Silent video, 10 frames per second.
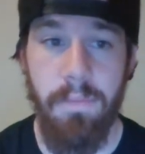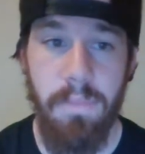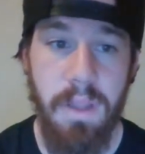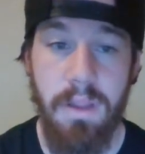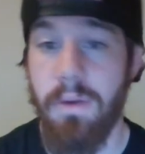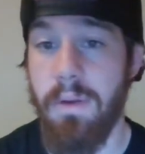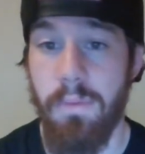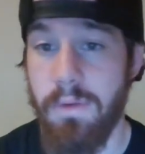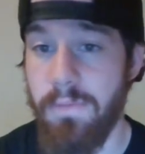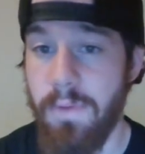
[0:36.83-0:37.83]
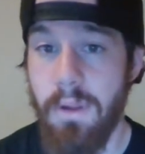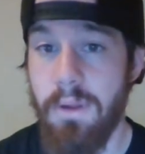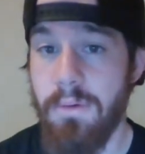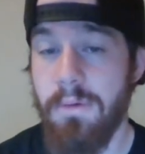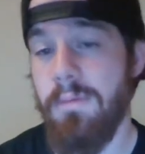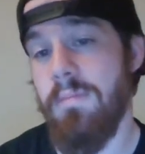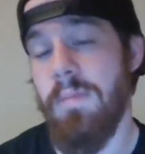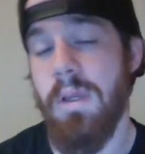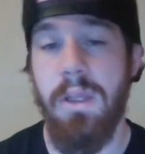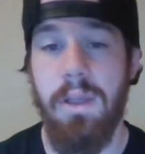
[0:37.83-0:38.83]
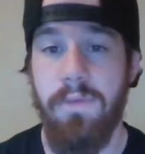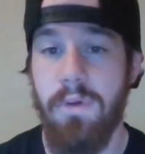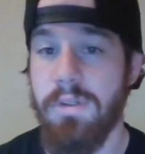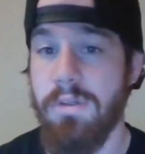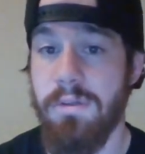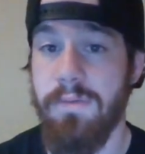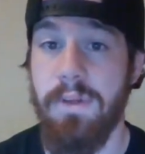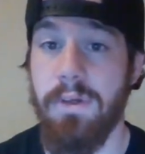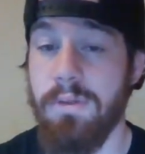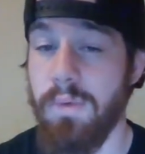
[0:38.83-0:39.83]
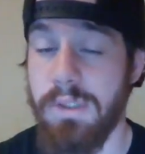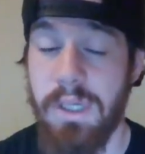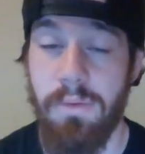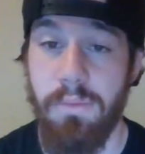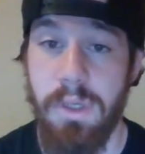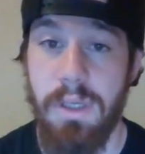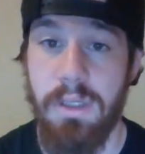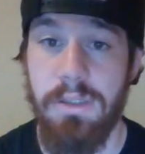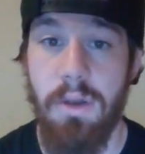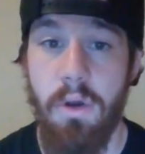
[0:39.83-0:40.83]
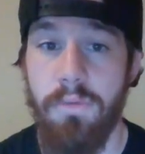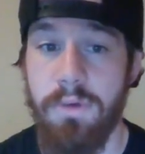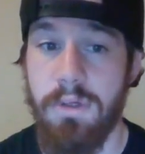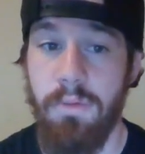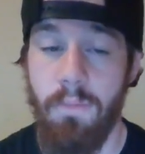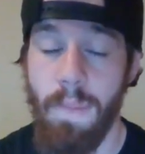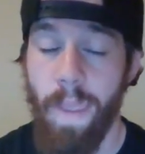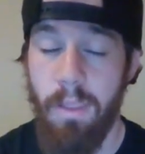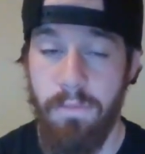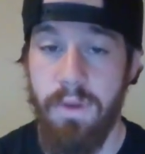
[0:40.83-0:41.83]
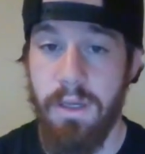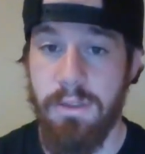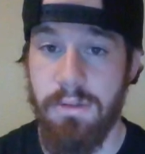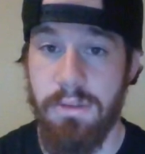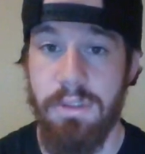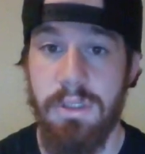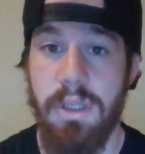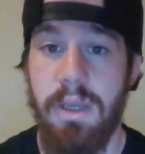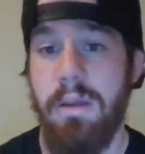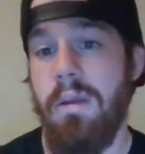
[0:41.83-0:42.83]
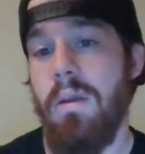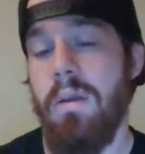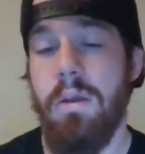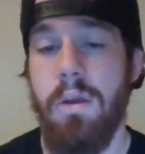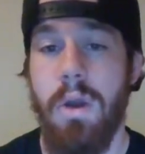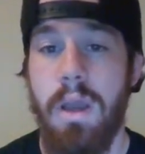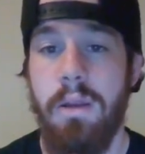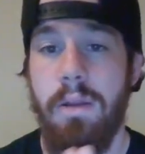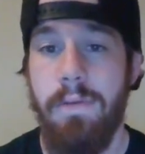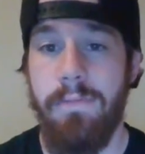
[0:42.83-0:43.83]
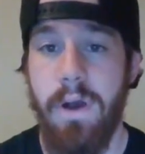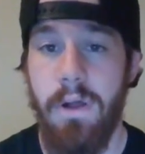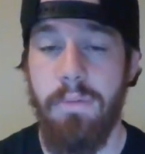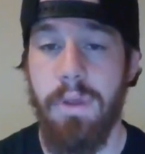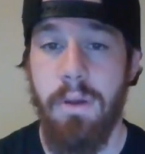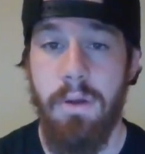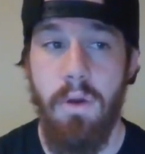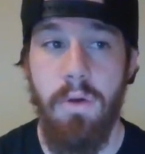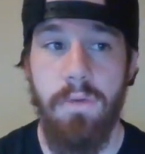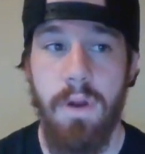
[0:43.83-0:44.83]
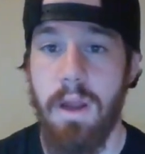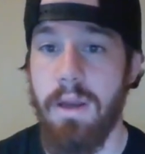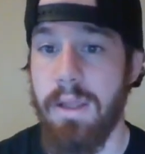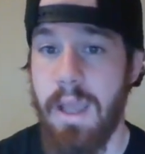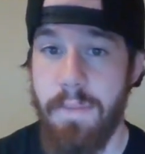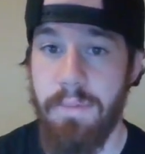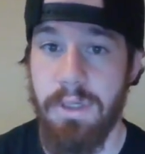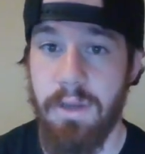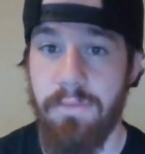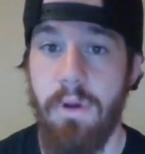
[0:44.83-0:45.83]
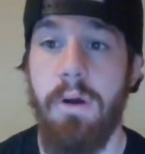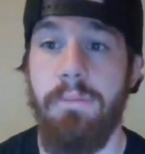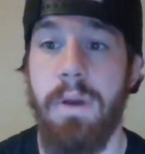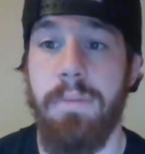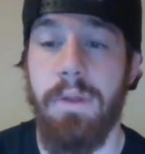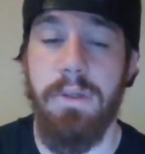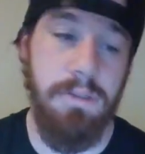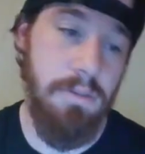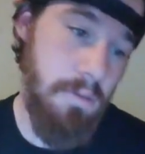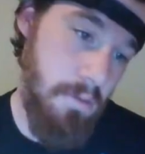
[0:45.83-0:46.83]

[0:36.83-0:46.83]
And then when you follow, I can give you exclusive deals once that week is over. So if you guys are interested in that, go ahead, follow me over on Cappertek for all of my plays.